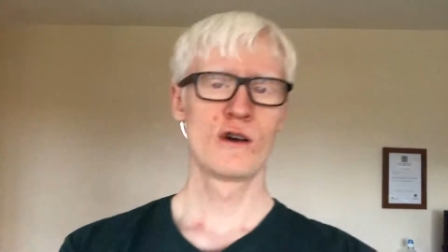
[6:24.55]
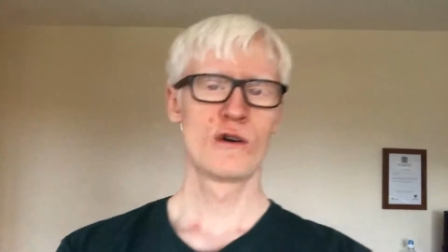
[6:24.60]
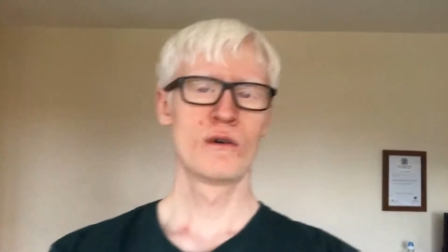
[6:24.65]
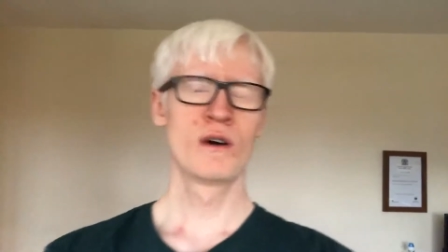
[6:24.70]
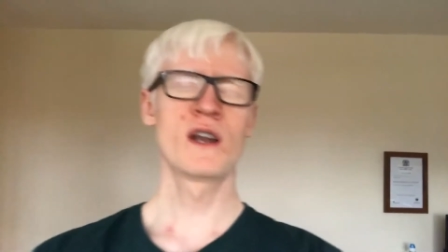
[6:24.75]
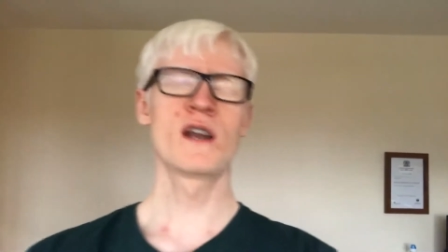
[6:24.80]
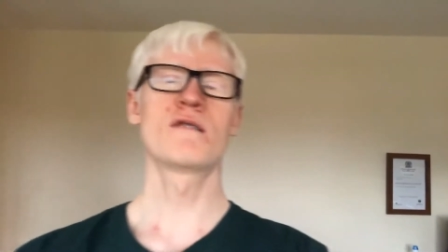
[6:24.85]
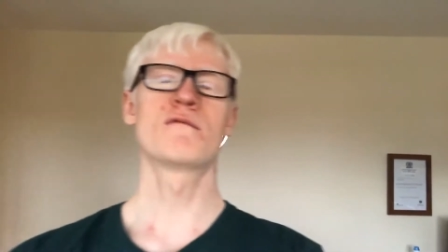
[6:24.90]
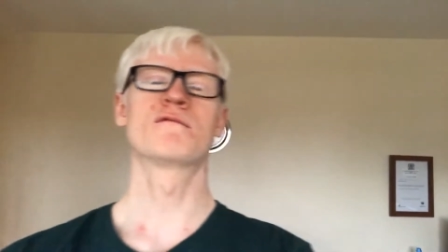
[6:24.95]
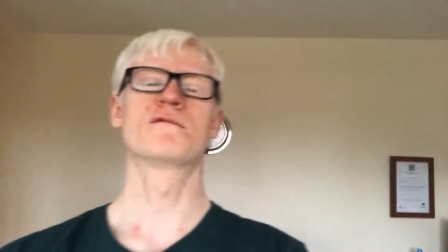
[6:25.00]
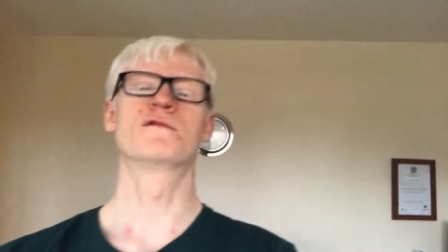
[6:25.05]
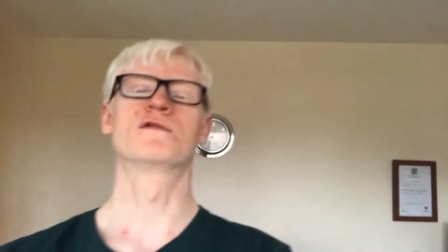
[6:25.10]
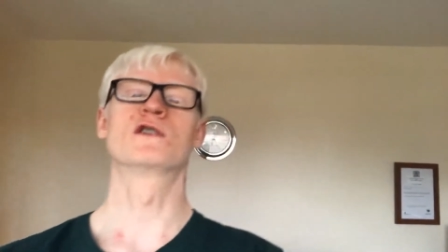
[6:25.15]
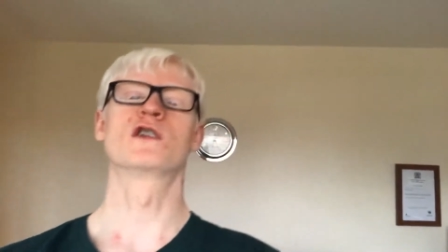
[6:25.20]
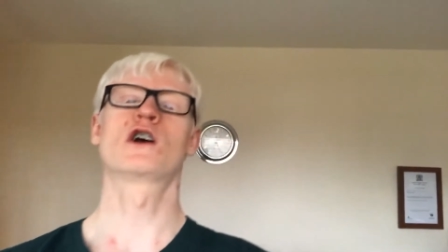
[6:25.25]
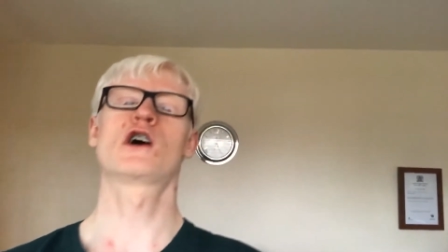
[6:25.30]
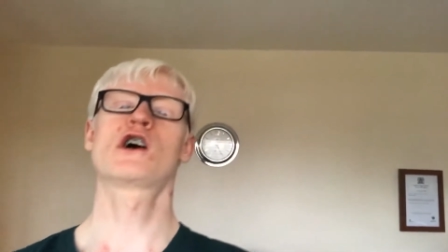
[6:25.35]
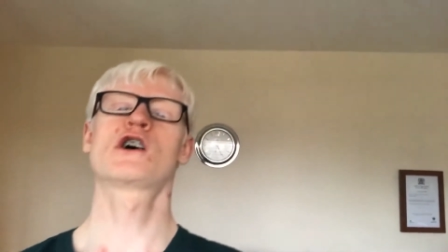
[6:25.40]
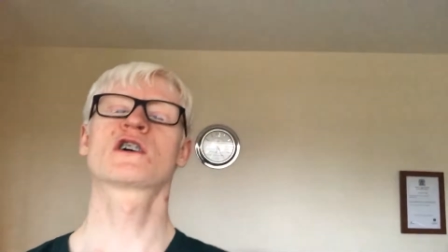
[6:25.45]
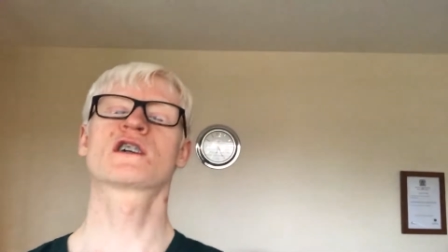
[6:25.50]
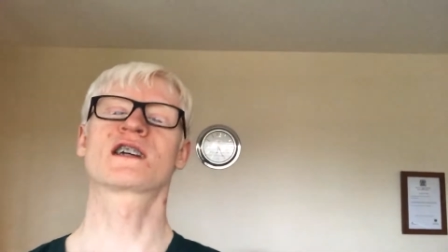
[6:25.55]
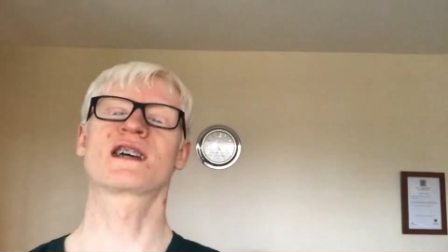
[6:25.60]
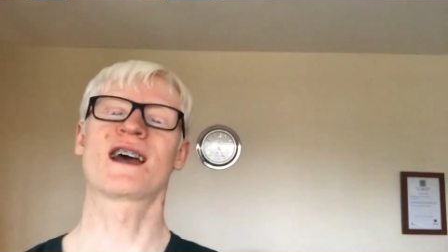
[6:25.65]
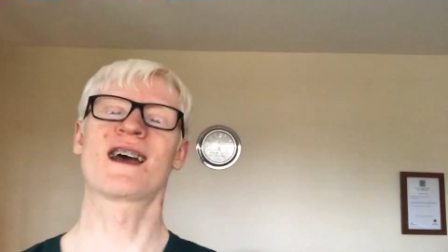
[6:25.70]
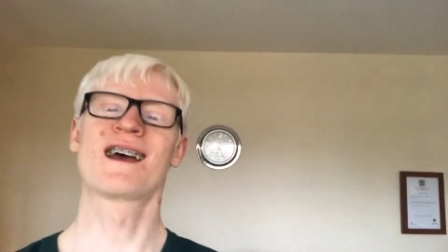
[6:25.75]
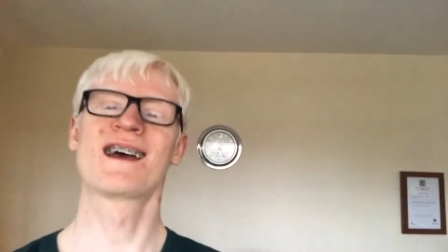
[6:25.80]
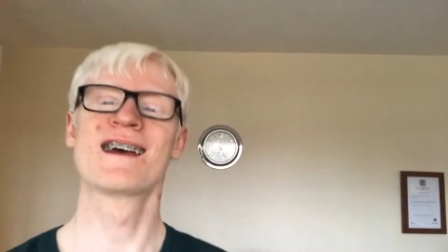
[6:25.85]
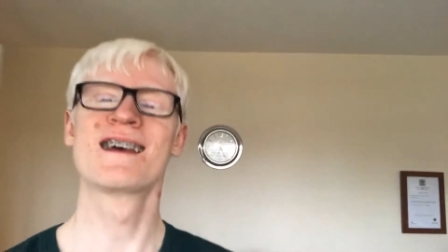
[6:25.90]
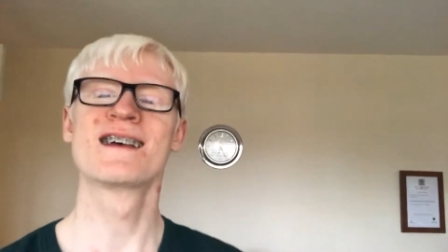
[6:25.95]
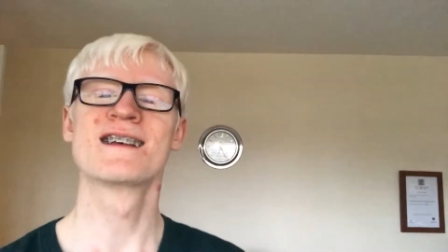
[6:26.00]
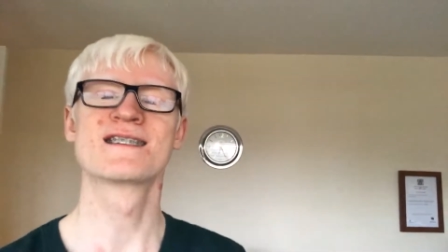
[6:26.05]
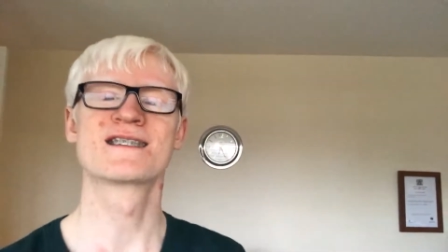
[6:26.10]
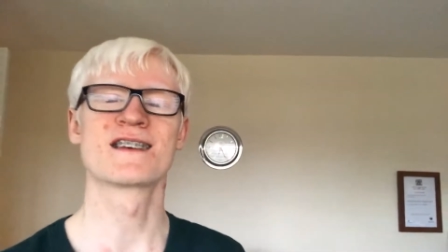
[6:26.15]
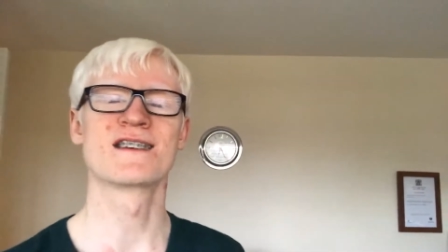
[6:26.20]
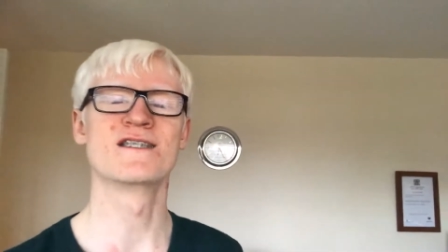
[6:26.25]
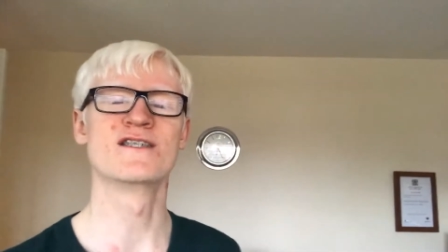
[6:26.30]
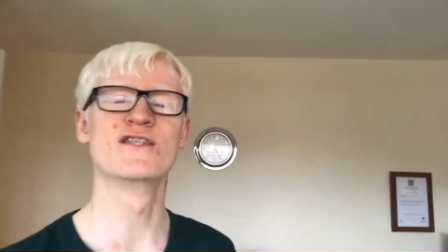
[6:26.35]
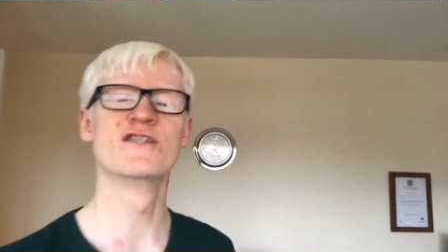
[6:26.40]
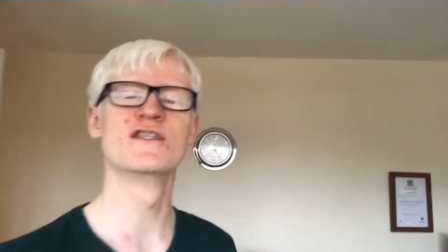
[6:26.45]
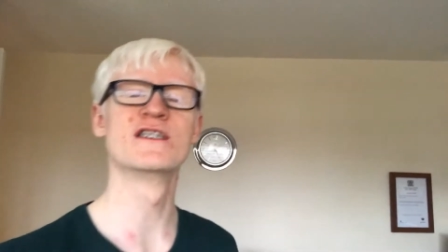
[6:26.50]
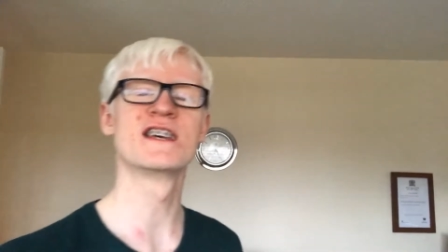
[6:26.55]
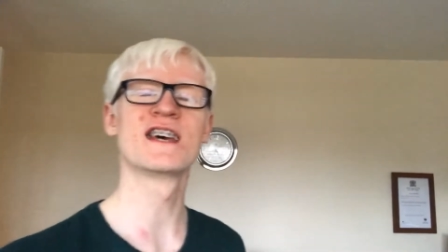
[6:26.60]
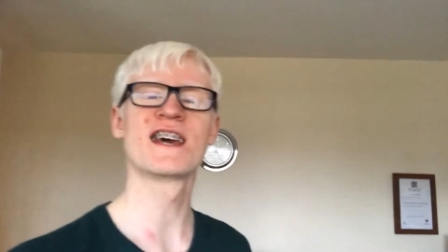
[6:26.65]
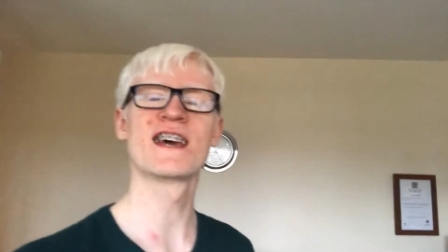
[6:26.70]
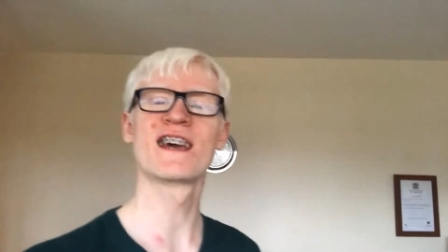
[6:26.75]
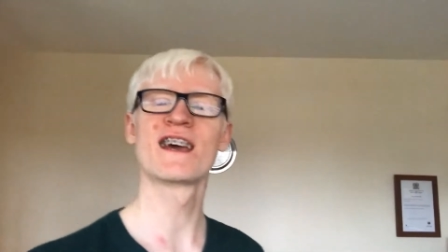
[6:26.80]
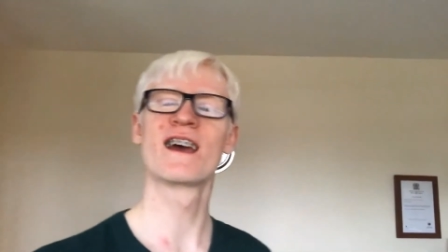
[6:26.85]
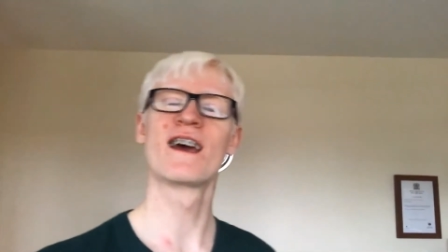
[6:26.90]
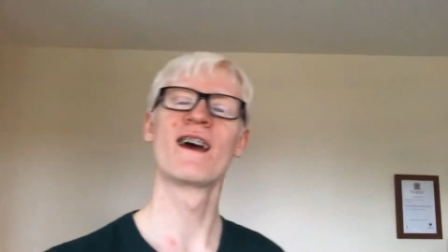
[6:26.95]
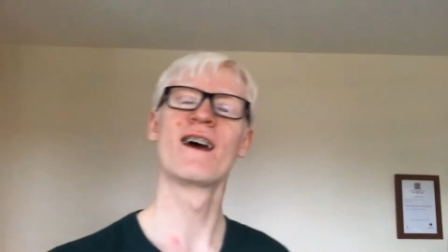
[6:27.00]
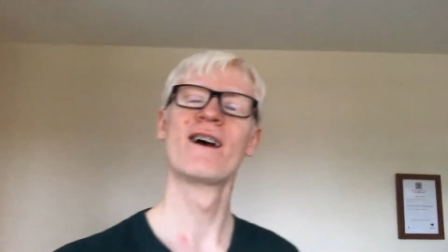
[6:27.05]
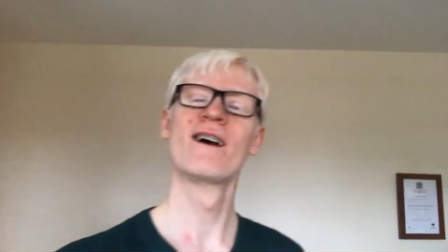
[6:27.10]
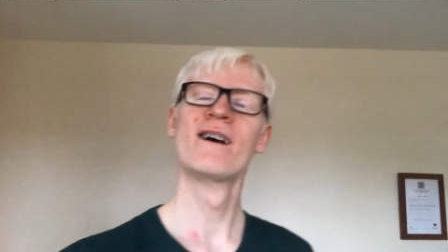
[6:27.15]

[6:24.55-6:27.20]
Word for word: what up, vlog? It's a new day.